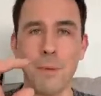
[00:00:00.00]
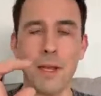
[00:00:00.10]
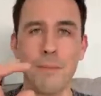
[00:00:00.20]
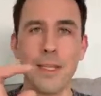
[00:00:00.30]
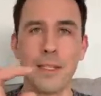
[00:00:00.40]

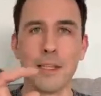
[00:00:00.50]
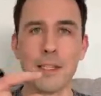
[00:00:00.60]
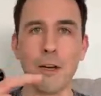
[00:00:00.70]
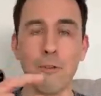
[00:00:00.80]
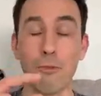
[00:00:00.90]
millimetres
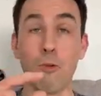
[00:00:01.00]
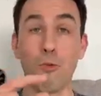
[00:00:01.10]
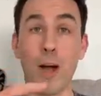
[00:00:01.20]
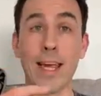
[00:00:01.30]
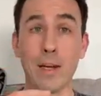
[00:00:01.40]
of
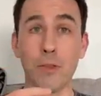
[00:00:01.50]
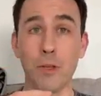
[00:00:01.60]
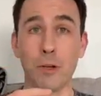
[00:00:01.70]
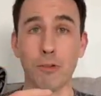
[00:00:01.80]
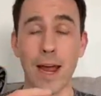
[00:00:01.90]
rain on the
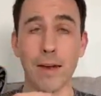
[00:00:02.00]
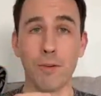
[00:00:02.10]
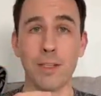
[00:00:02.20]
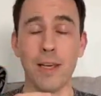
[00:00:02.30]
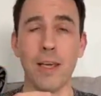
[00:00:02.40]

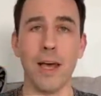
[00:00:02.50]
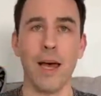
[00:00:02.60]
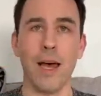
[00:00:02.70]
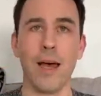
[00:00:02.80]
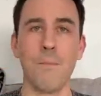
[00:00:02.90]
ground.
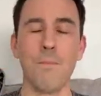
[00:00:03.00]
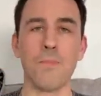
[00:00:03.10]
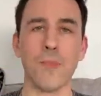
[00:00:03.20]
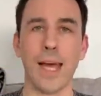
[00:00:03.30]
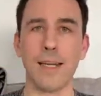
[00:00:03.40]

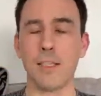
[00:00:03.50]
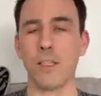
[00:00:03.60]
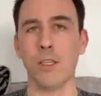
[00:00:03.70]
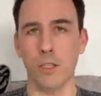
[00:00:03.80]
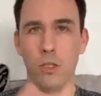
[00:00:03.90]
And
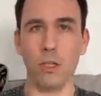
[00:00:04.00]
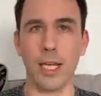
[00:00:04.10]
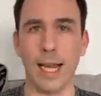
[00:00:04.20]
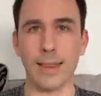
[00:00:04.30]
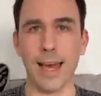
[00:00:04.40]
you'd
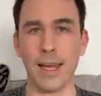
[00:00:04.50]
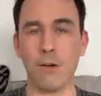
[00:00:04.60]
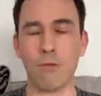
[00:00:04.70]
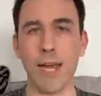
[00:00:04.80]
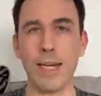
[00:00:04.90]
collect that in a
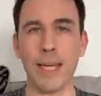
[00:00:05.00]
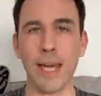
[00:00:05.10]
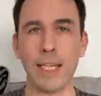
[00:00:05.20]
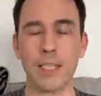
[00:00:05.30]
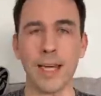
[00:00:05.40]
rain
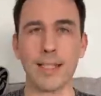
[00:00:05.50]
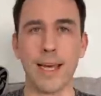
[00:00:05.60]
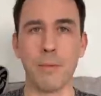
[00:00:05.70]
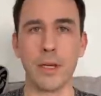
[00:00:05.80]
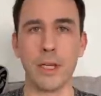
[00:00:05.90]
gauge. That's
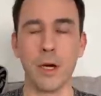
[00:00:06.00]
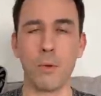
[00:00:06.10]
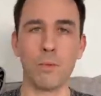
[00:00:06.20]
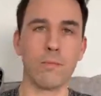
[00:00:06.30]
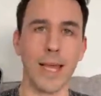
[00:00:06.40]
how we know
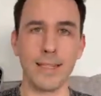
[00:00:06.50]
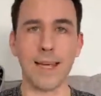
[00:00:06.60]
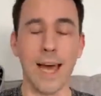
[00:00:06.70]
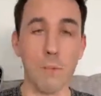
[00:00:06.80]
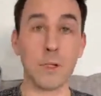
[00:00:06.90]
later
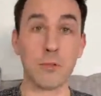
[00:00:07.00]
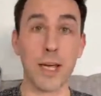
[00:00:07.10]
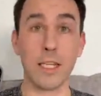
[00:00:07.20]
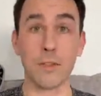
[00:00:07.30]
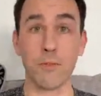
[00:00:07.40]
how much rain
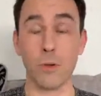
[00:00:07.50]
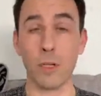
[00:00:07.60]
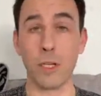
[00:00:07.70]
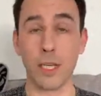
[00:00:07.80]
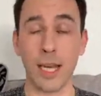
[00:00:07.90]
has
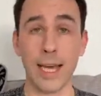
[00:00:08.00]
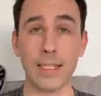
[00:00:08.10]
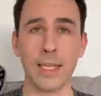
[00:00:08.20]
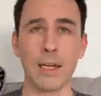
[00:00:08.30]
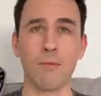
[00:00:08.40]
fallen. You collect
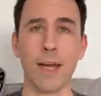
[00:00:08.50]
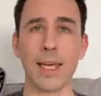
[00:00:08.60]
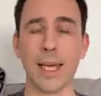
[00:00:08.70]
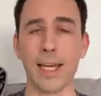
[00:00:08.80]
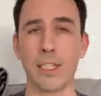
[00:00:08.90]
it in a rain
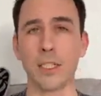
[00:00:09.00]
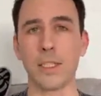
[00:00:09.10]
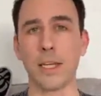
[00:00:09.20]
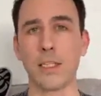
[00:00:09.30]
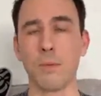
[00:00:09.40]
gauge and
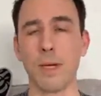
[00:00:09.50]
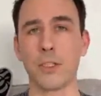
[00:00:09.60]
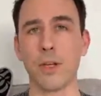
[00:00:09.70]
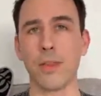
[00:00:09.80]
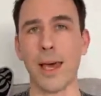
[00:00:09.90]
you measure
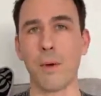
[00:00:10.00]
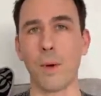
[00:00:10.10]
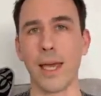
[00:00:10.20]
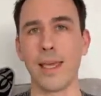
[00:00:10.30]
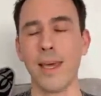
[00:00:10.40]
it that way.